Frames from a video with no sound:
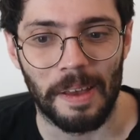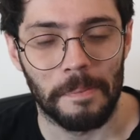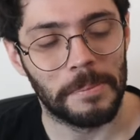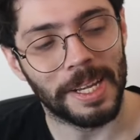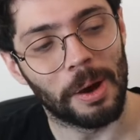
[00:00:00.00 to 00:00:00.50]

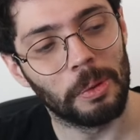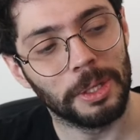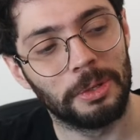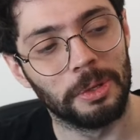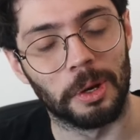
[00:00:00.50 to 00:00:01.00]
But now we
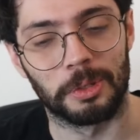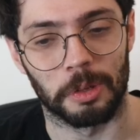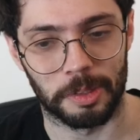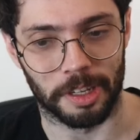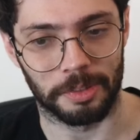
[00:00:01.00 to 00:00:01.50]
do know
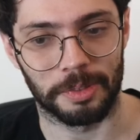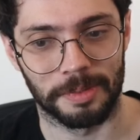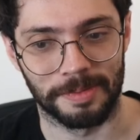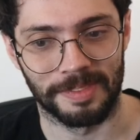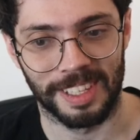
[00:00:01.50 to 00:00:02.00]
some stuff.
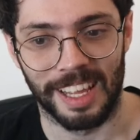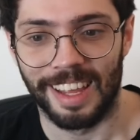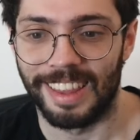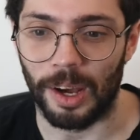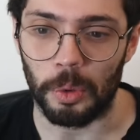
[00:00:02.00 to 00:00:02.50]

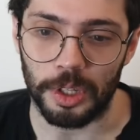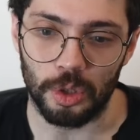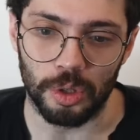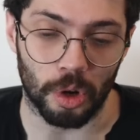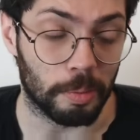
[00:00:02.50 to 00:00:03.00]
Now we
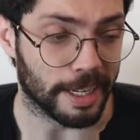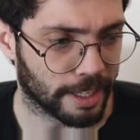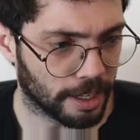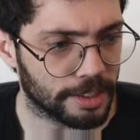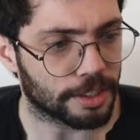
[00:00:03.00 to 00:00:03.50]
do know by
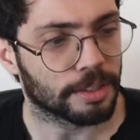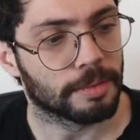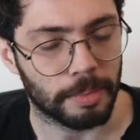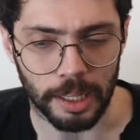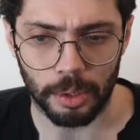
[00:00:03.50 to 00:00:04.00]
h,
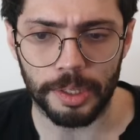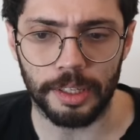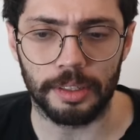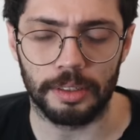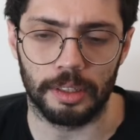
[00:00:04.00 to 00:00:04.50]
by
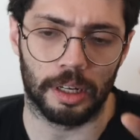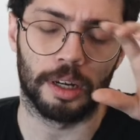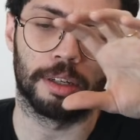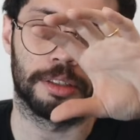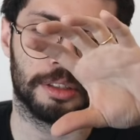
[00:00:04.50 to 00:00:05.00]
looking
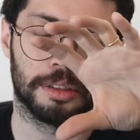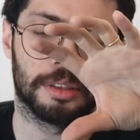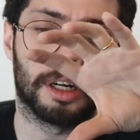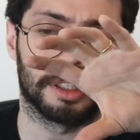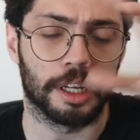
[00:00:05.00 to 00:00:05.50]

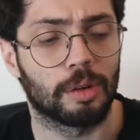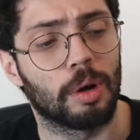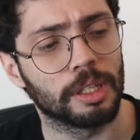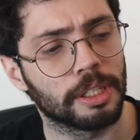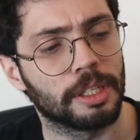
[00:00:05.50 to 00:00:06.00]
at the
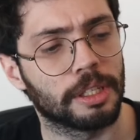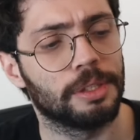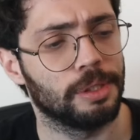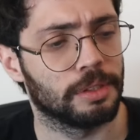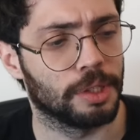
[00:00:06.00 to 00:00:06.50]
quality
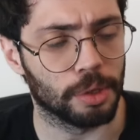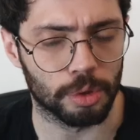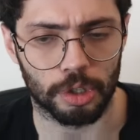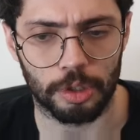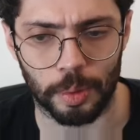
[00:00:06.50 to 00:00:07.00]
that the
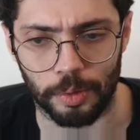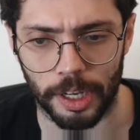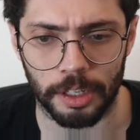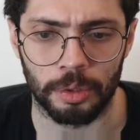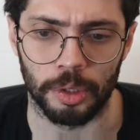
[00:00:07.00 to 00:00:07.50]
user is
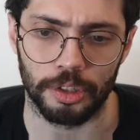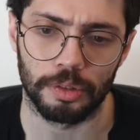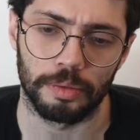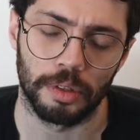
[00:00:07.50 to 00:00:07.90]
providing to us,